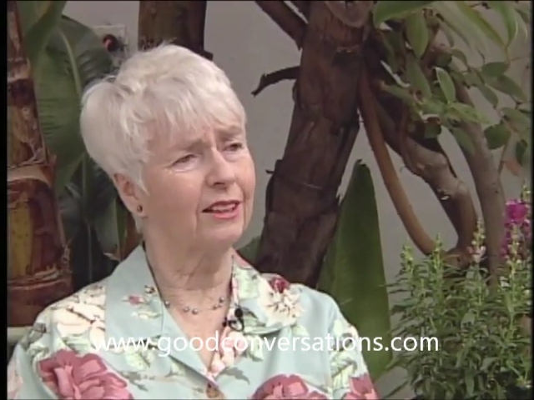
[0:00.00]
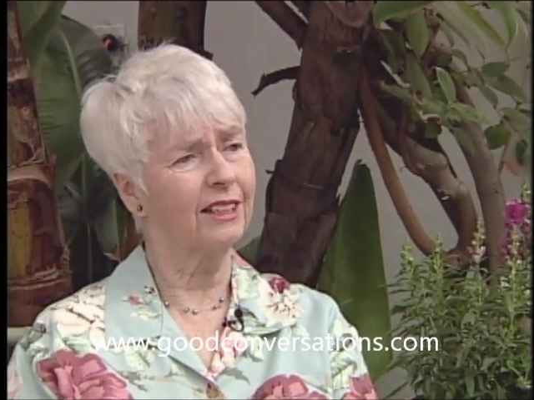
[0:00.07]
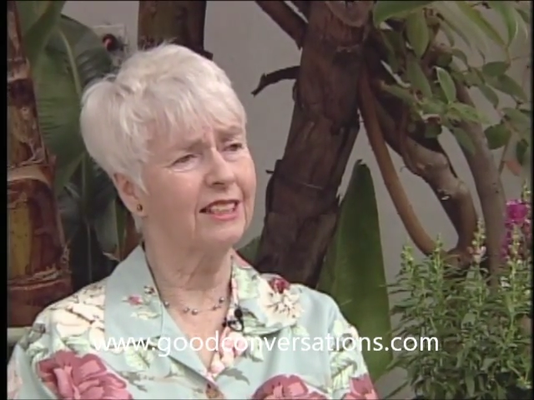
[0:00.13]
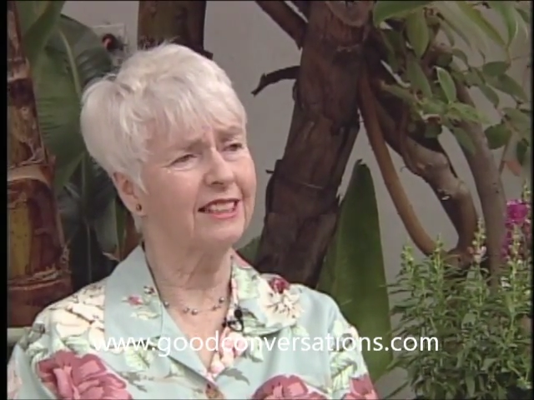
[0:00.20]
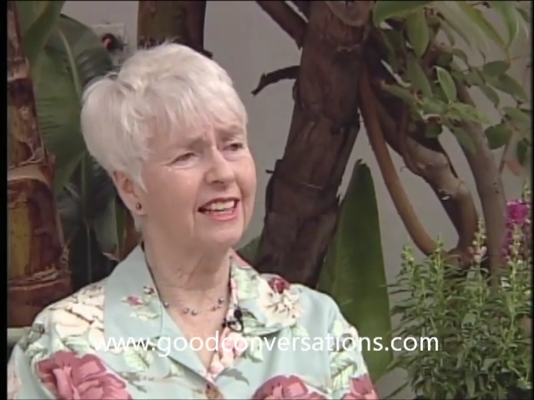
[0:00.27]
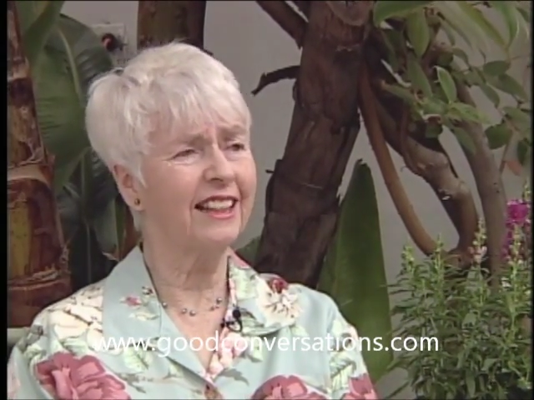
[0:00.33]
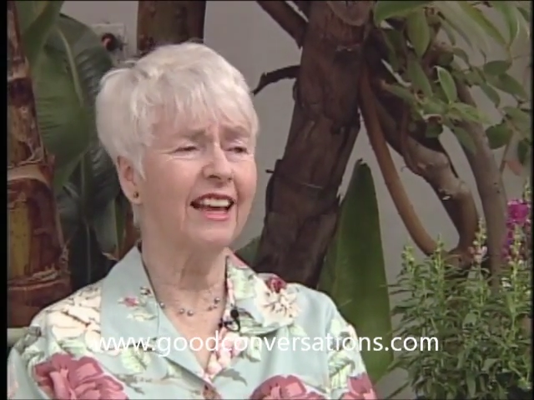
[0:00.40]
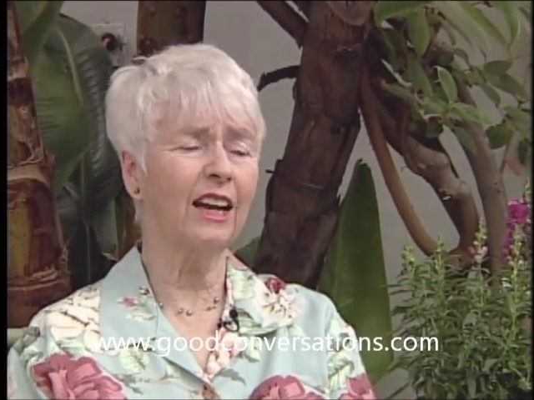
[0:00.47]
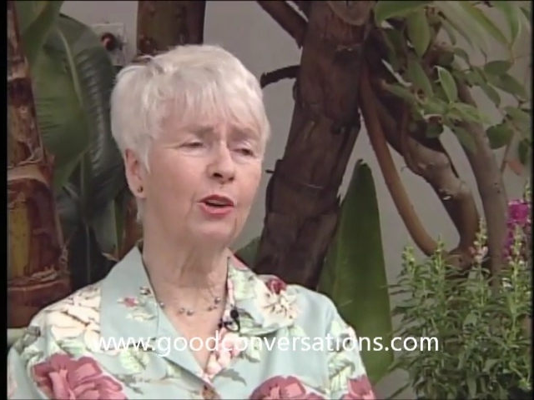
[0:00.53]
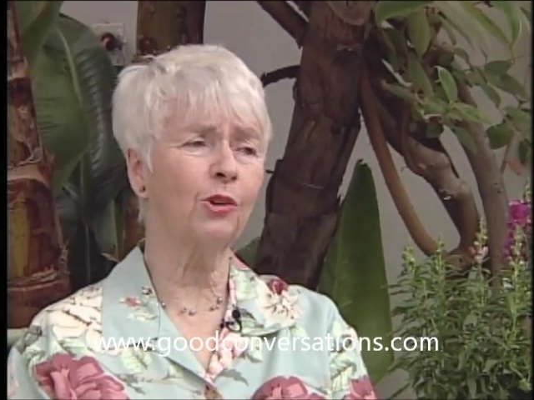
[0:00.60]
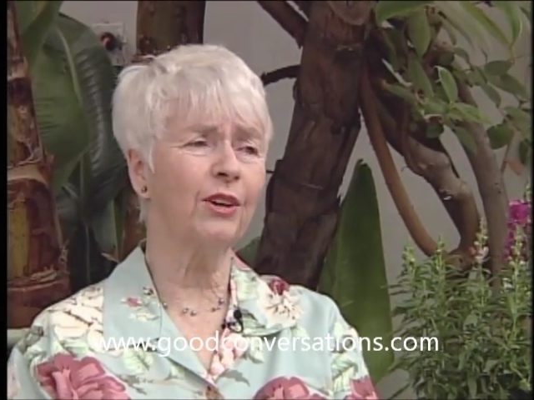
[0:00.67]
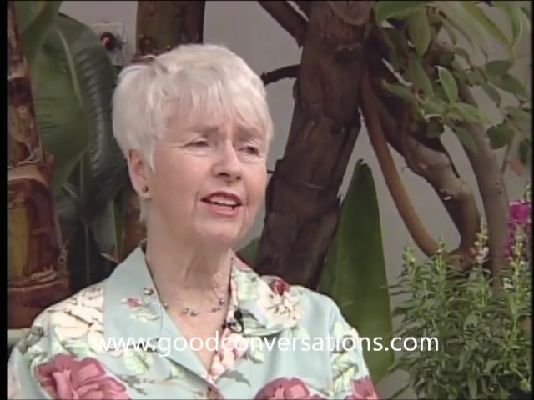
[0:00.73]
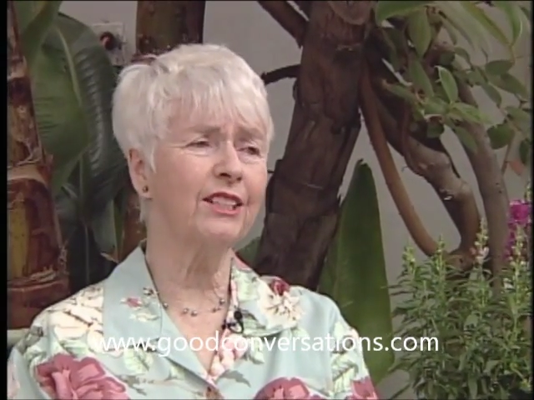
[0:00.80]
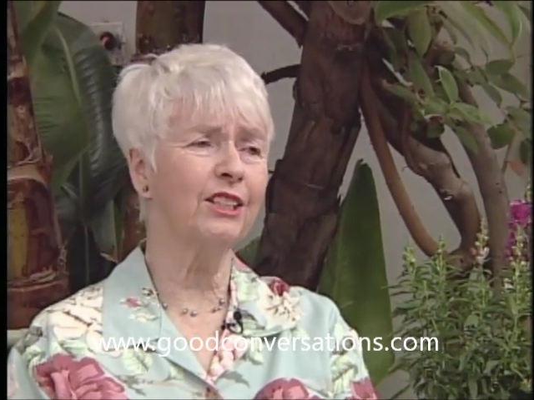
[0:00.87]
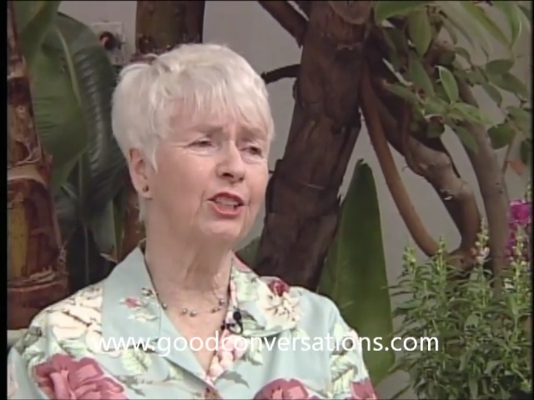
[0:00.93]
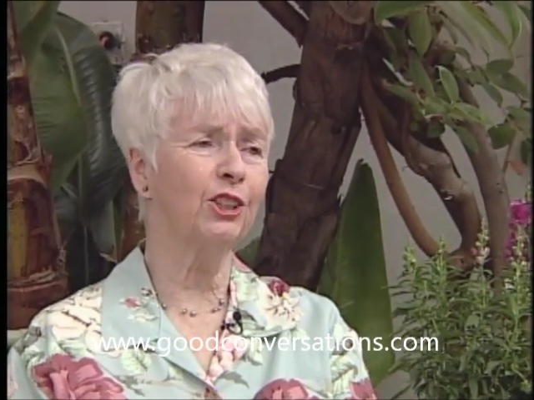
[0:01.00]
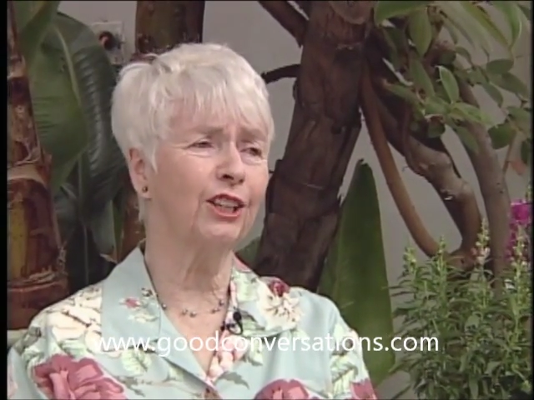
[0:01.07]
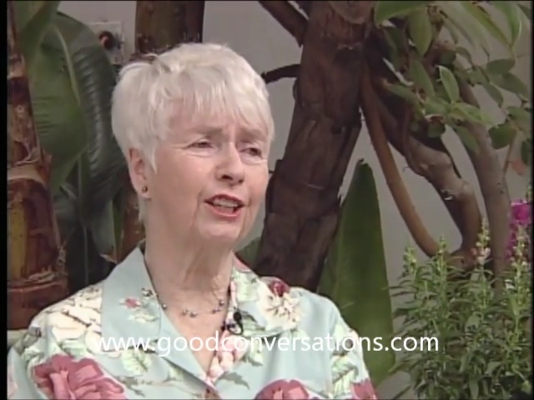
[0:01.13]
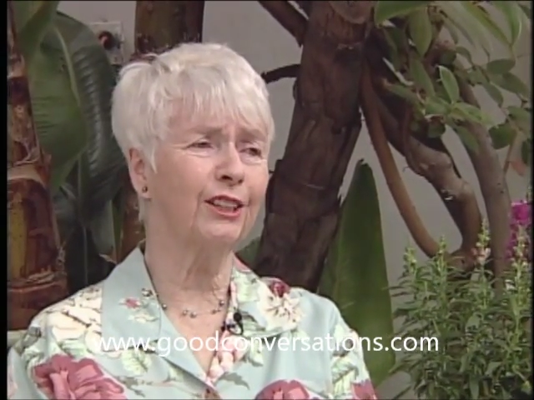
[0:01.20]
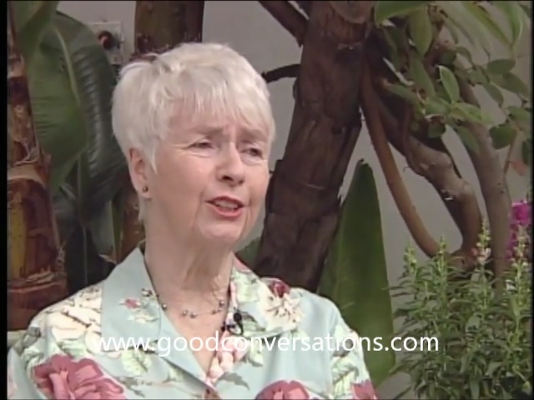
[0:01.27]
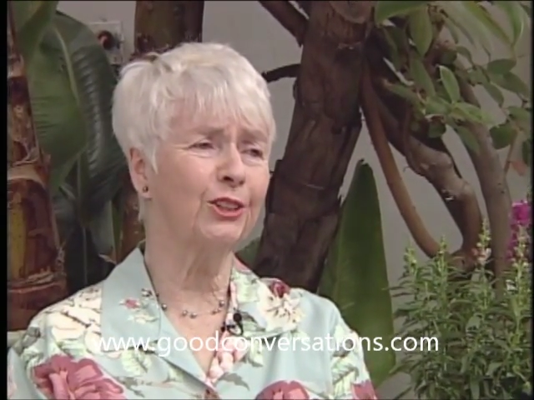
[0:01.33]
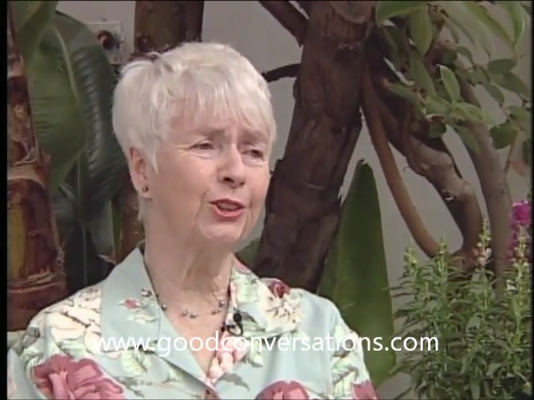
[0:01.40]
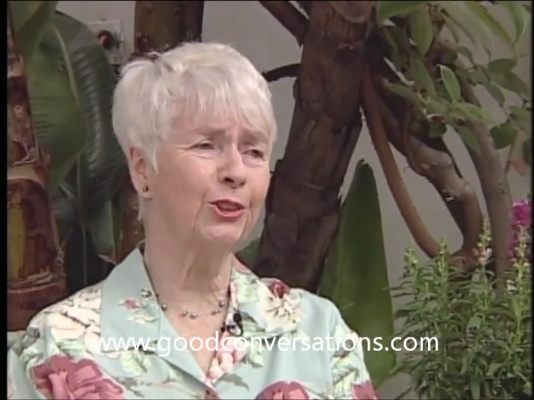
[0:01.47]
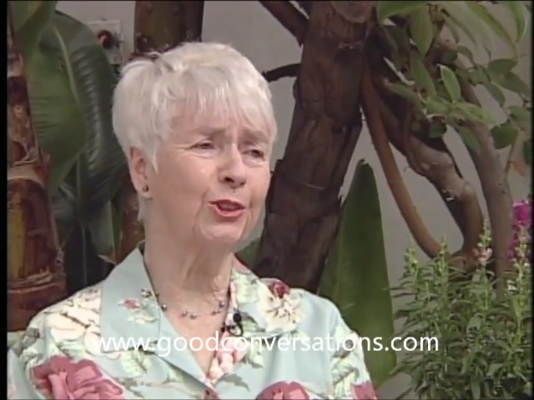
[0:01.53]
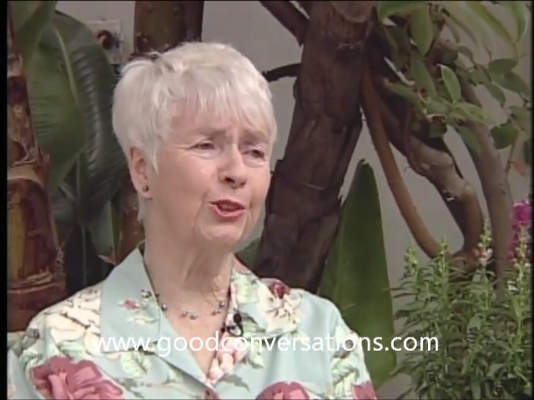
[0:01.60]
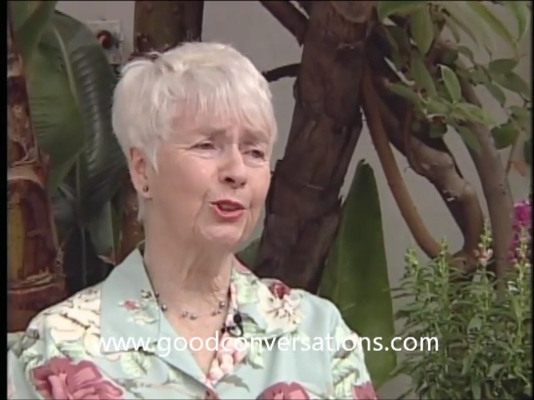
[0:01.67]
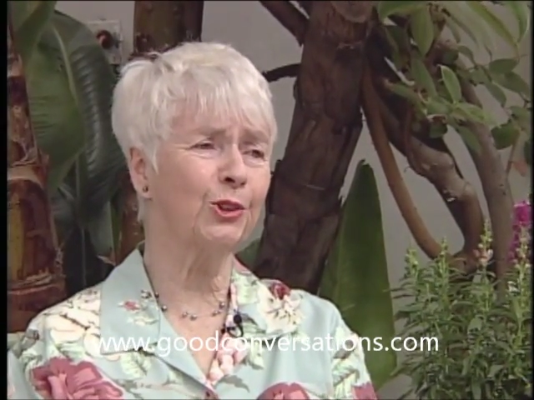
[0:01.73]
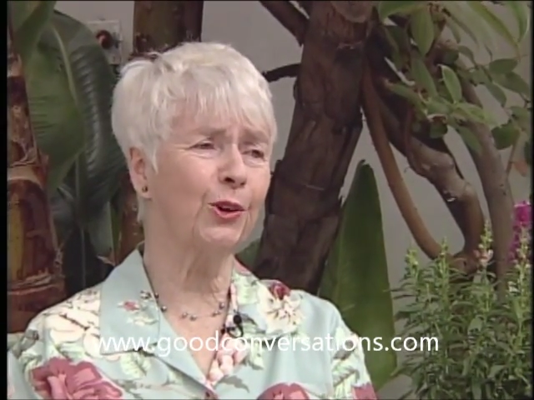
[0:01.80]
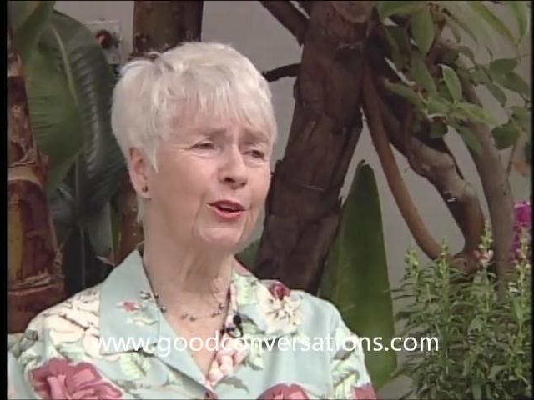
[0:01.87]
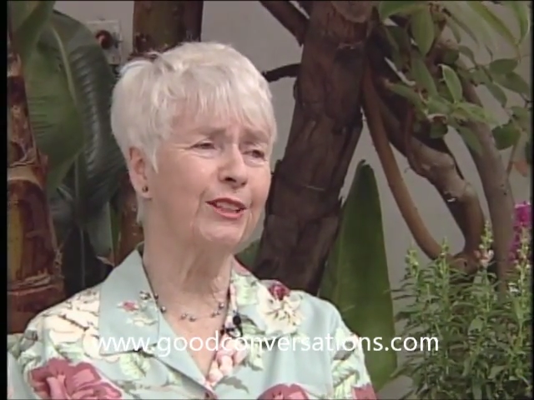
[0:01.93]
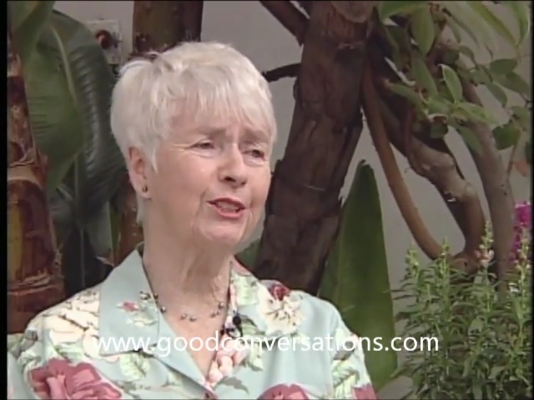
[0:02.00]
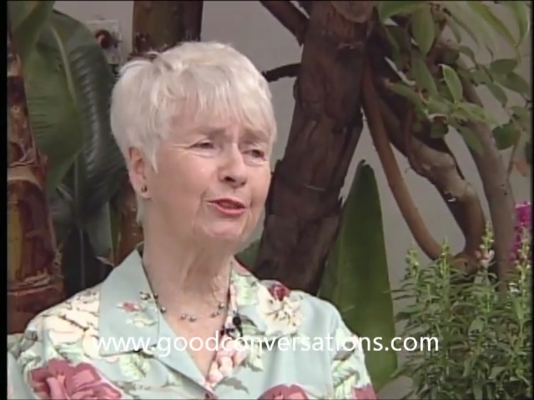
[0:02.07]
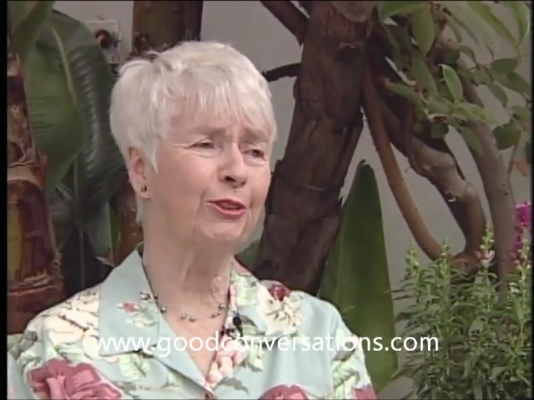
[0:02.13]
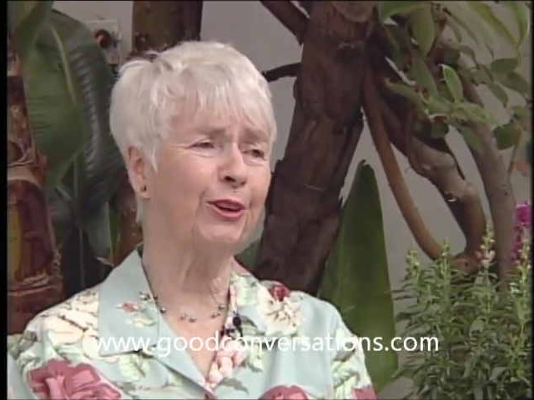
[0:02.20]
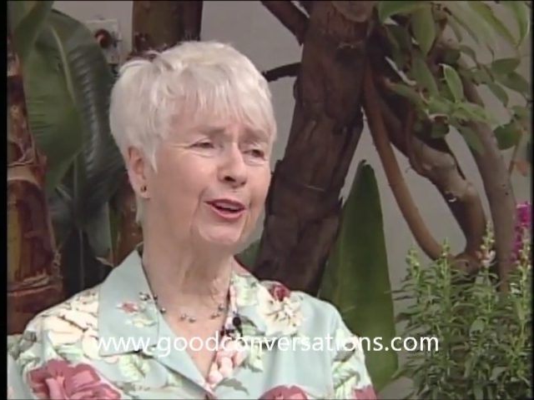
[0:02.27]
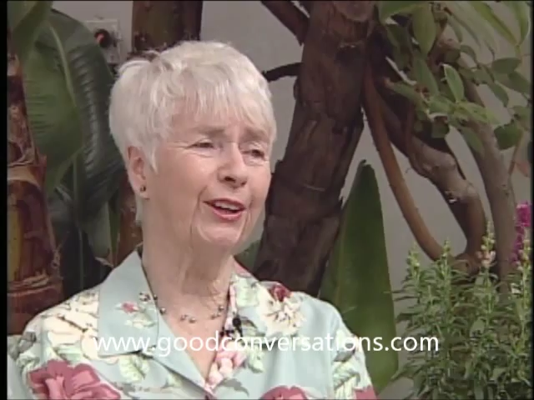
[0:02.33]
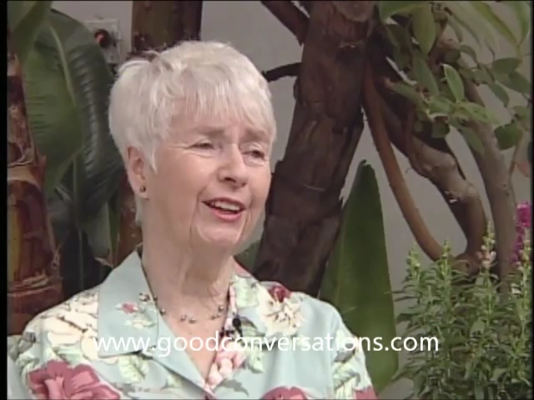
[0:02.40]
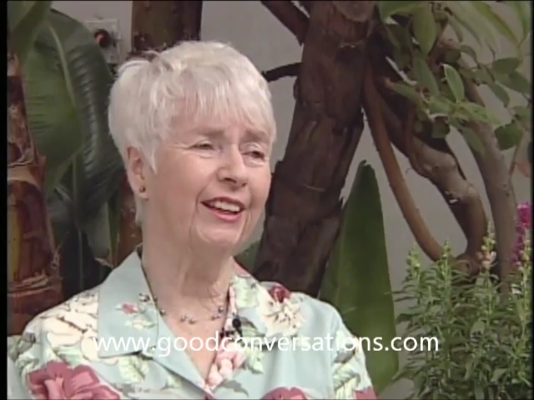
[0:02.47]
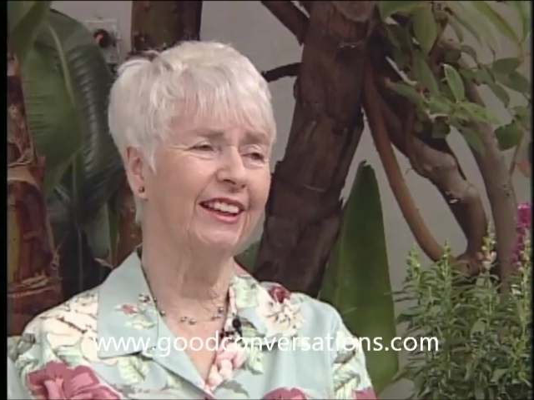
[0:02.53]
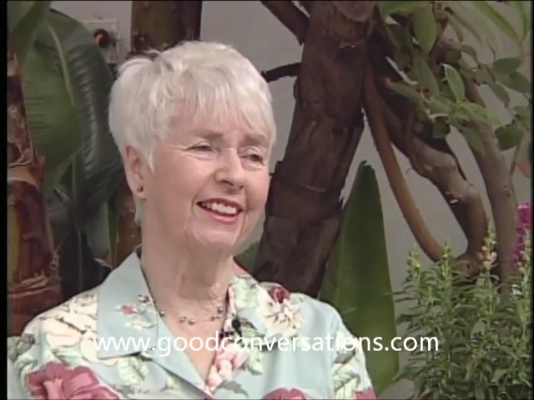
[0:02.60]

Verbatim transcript: They'd say that crazy girl will do your stories for you.